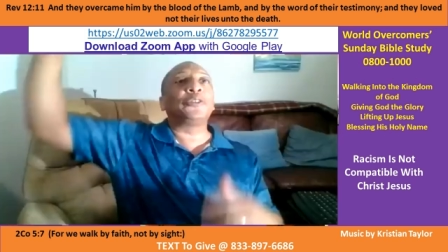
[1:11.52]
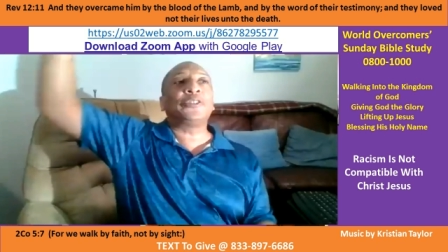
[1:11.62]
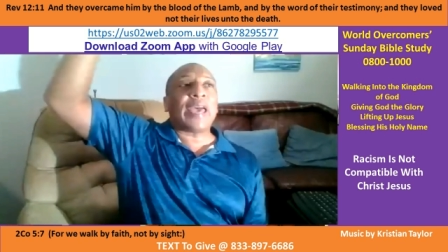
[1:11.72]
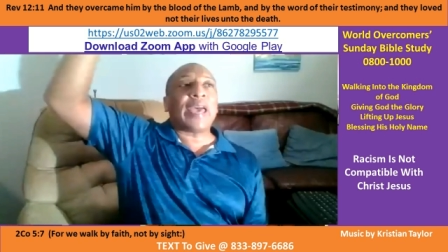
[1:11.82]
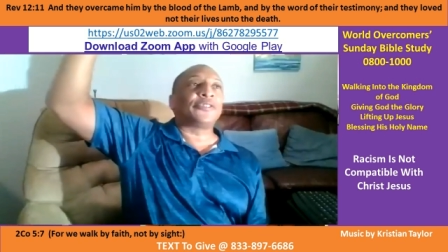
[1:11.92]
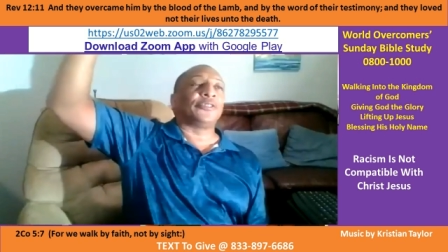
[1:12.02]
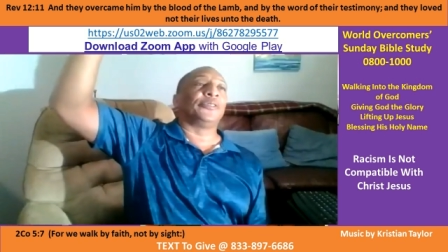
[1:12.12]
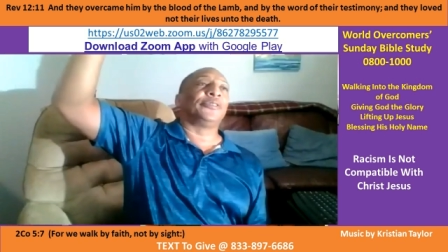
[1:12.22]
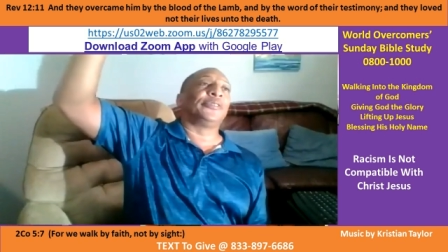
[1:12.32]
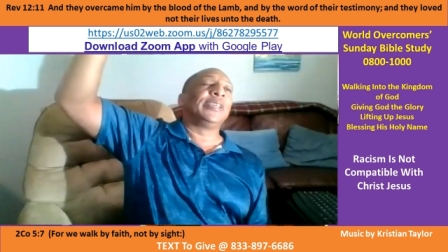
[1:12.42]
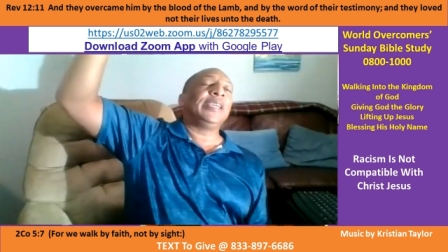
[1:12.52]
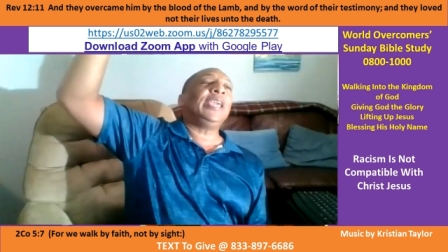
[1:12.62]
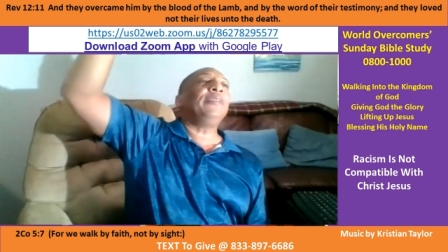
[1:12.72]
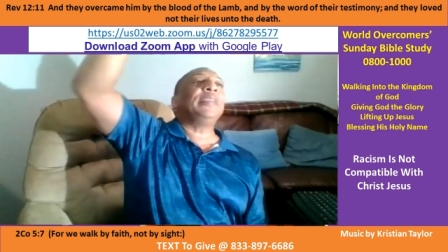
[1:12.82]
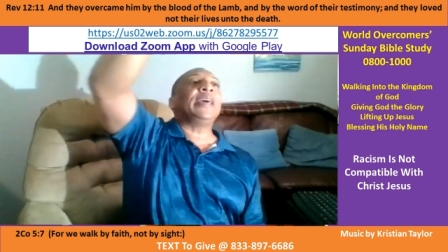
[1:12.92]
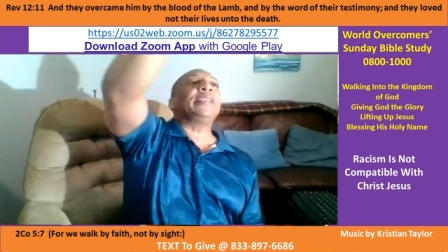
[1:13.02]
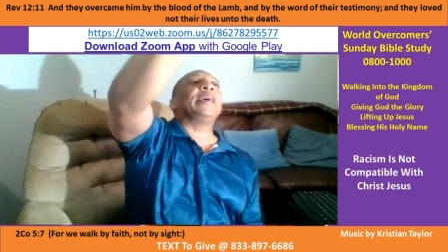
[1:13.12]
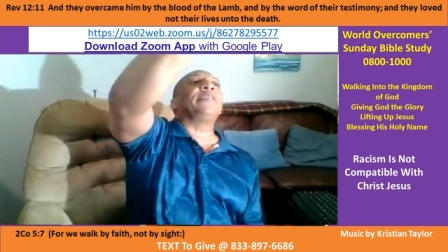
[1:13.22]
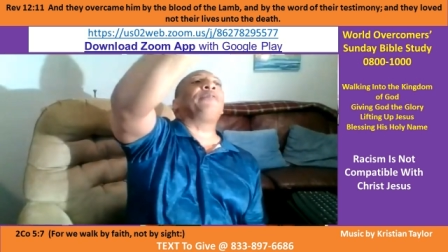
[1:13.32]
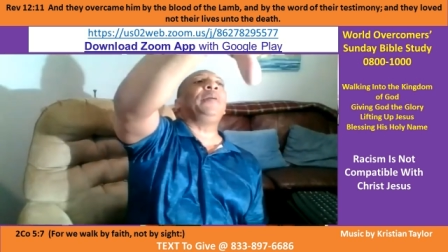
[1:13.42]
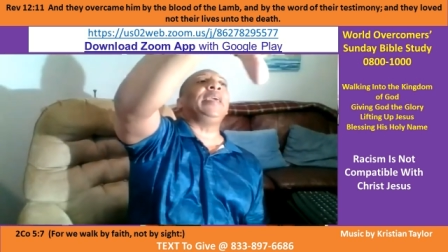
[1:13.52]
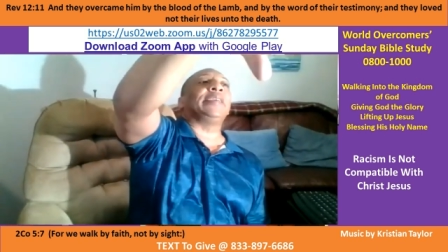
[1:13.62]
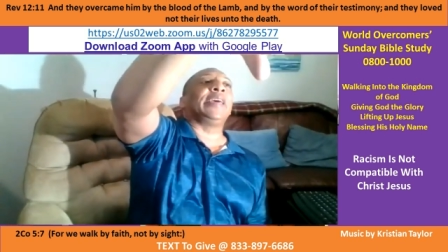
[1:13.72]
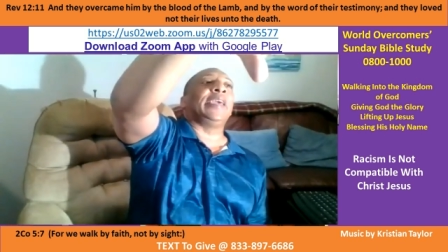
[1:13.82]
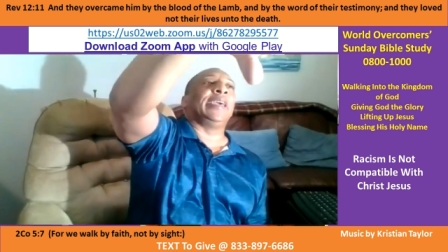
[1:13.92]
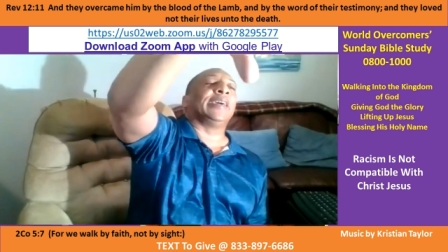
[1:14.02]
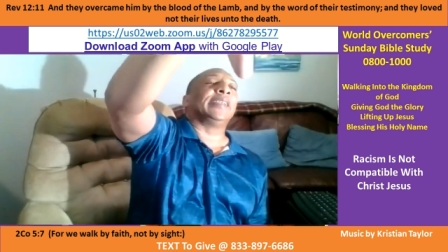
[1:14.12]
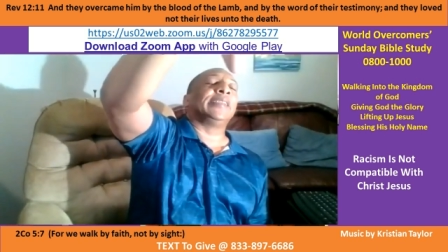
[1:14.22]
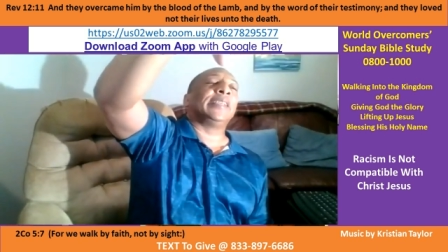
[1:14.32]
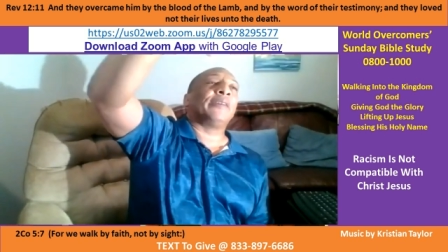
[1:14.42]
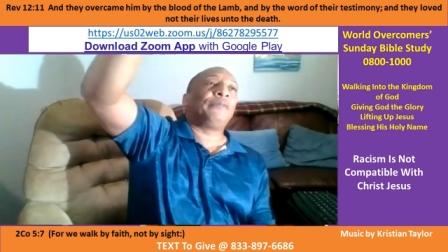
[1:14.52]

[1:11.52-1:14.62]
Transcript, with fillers: statues. Even that that Sphinx here, that